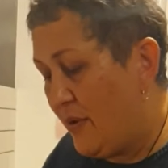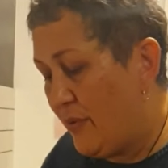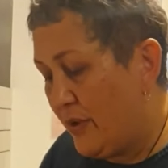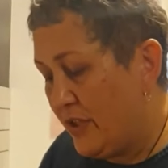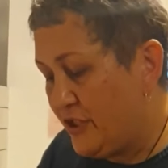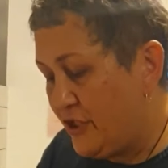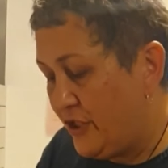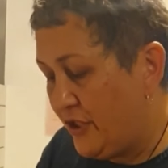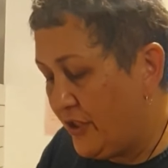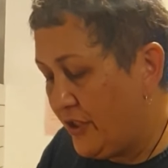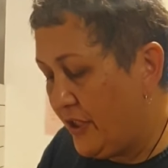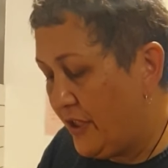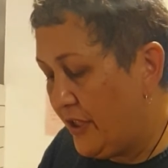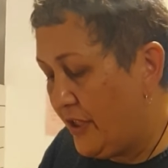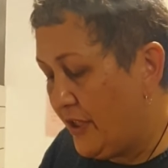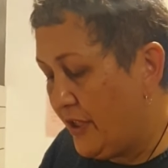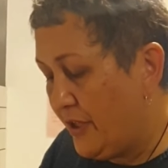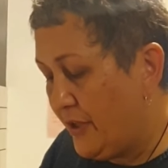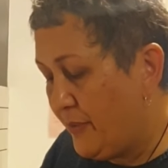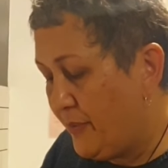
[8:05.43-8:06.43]
our
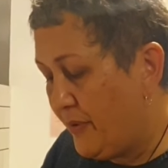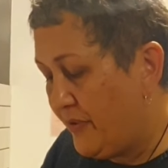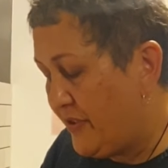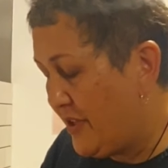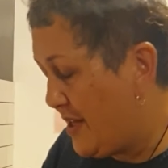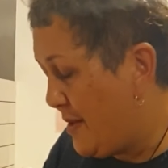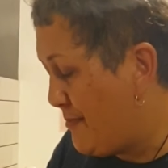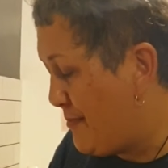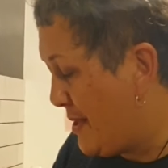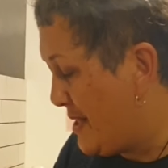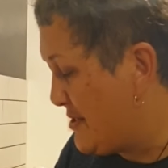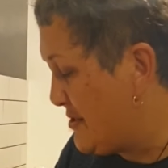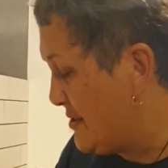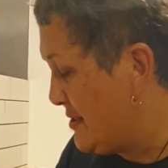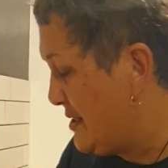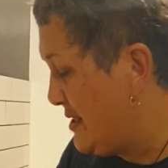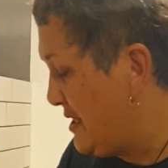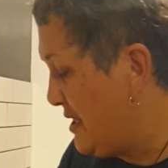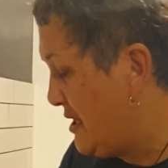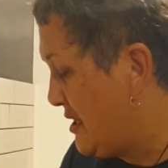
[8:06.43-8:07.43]
sugar, we've got our butter
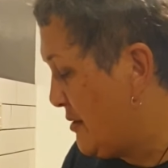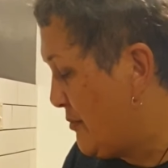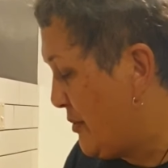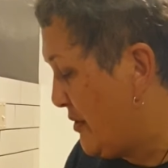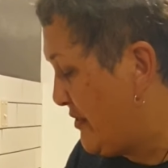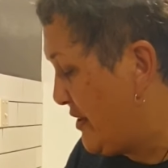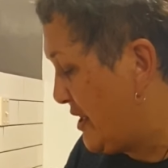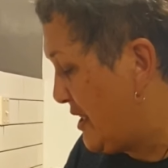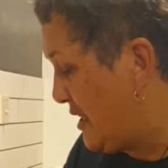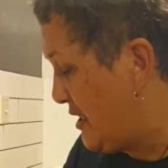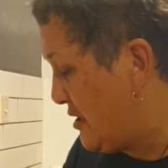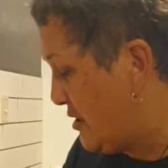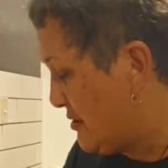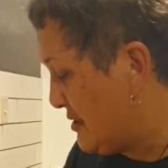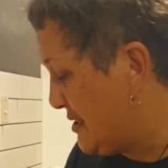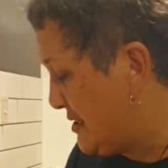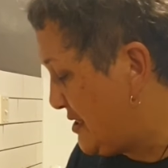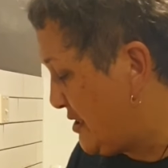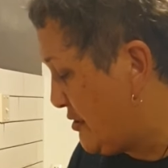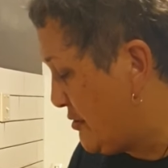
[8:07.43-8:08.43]
in there, we've got our
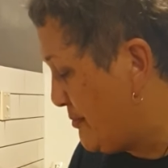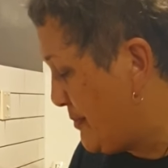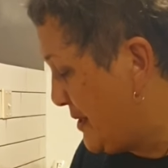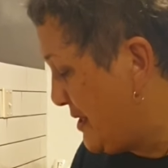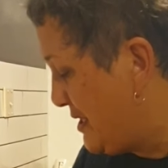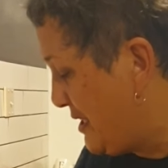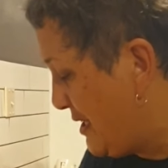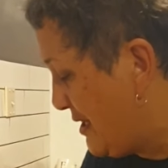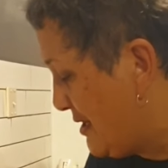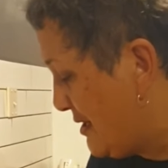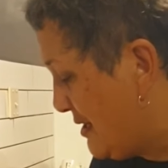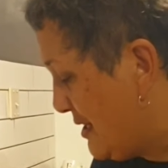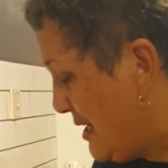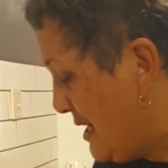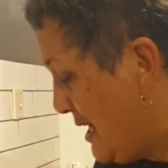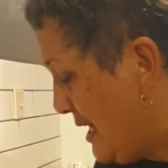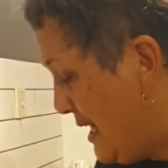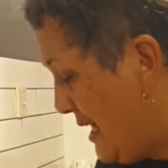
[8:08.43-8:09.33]
golden syrup in there,